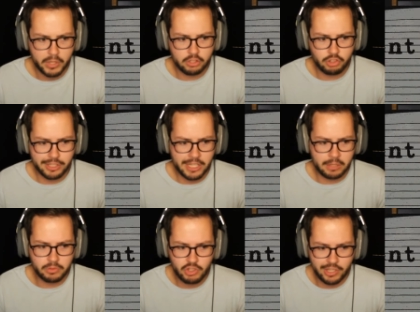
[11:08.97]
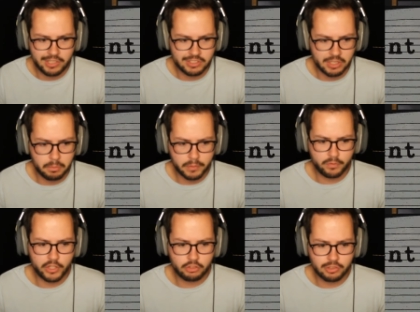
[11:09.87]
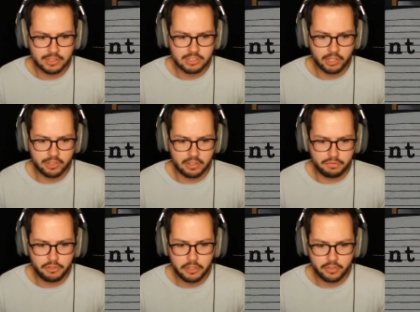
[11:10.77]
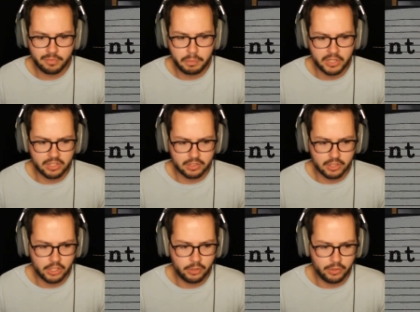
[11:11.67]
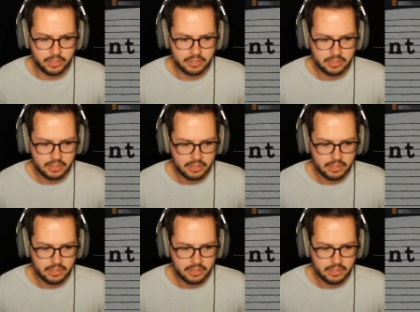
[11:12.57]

Patient name Chase, imperfection to target, fear of being alone.